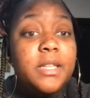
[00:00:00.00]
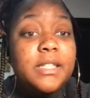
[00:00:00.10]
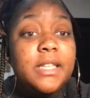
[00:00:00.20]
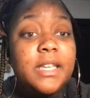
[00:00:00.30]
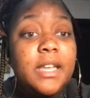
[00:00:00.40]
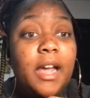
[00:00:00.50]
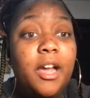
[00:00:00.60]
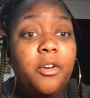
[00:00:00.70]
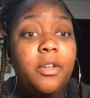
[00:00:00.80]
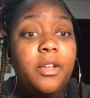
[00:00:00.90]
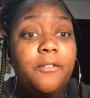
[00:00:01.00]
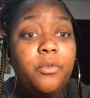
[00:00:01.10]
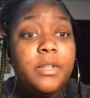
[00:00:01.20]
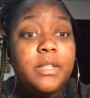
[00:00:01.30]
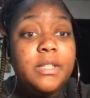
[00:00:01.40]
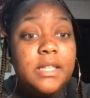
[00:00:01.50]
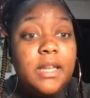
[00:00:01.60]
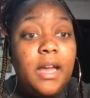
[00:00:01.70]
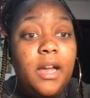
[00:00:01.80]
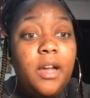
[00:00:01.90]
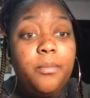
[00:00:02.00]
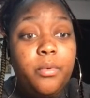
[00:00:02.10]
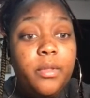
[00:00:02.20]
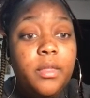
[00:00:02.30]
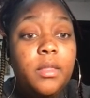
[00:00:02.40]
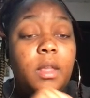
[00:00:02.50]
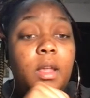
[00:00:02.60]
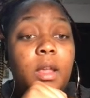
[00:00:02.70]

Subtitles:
and see if you can see how important